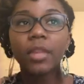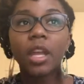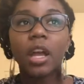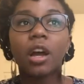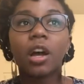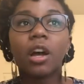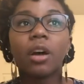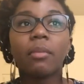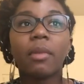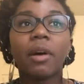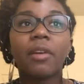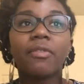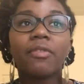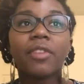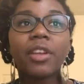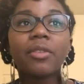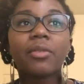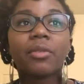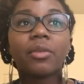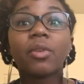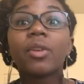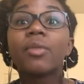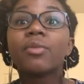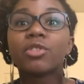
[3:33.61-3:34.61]
My
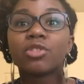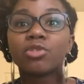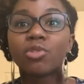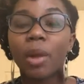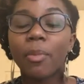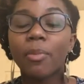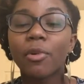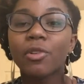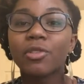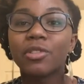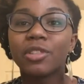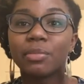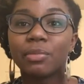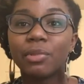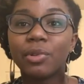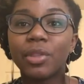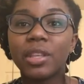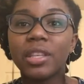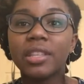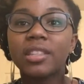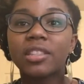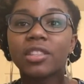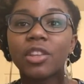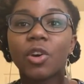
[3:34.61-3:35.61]
favorite, it was tropical
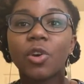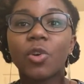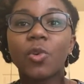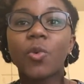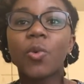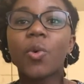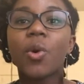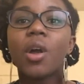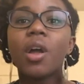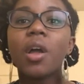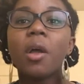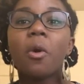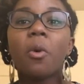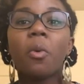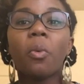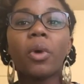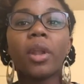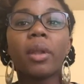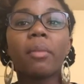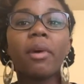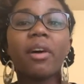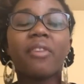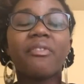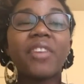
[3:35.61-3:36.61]
smoothies. So
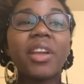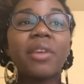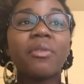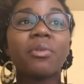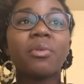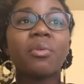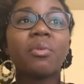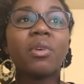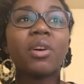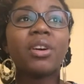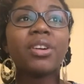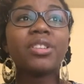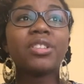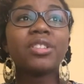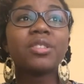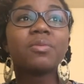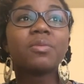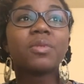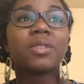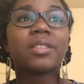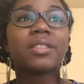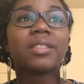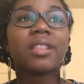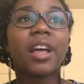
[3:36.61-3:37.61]
one of my favorite ones
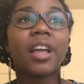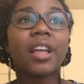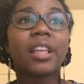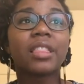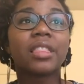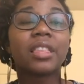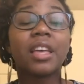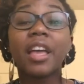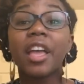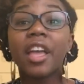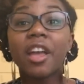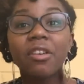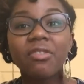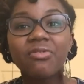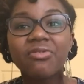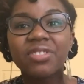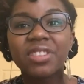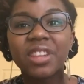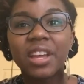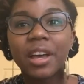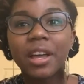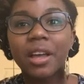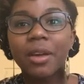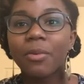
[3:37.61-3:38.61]
was like the health
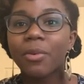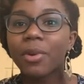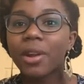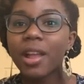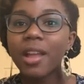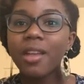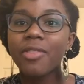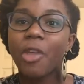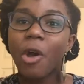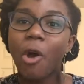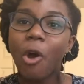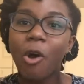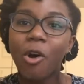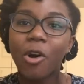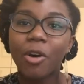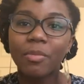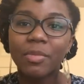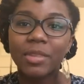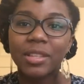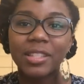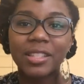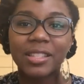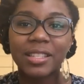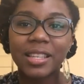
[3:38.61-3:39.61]
nut, where it had the
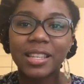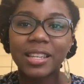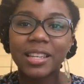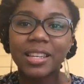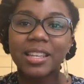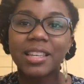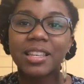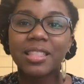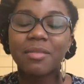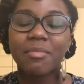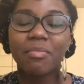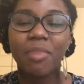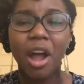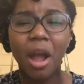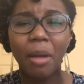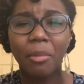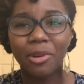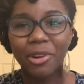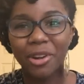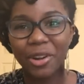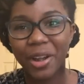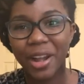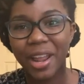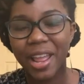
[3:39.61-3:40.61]
almonds in it, the
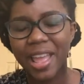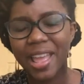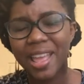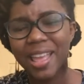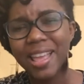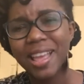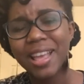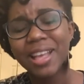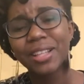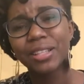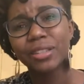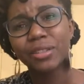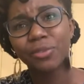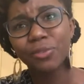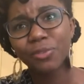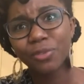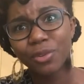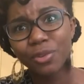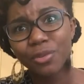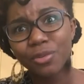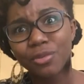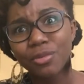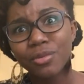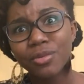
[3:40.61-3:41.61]
pomegranate, the
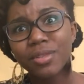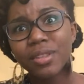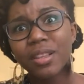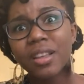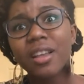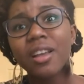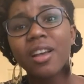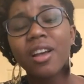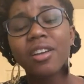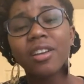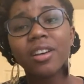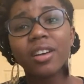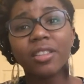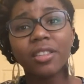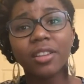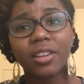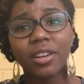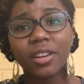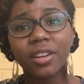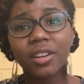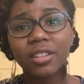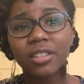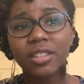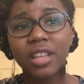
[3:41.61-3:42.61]
fruits,
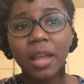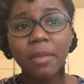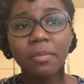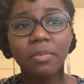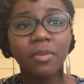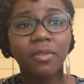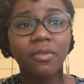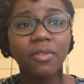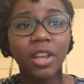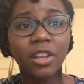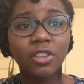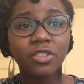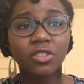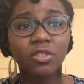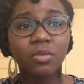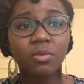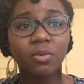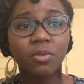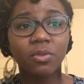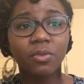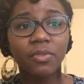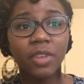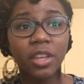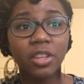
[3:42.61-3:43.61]
other type of
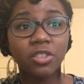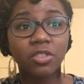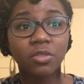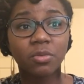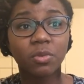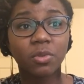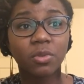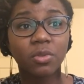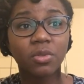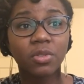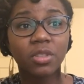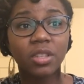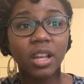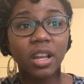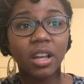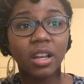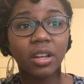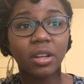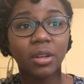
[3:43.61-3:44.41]
vegetables.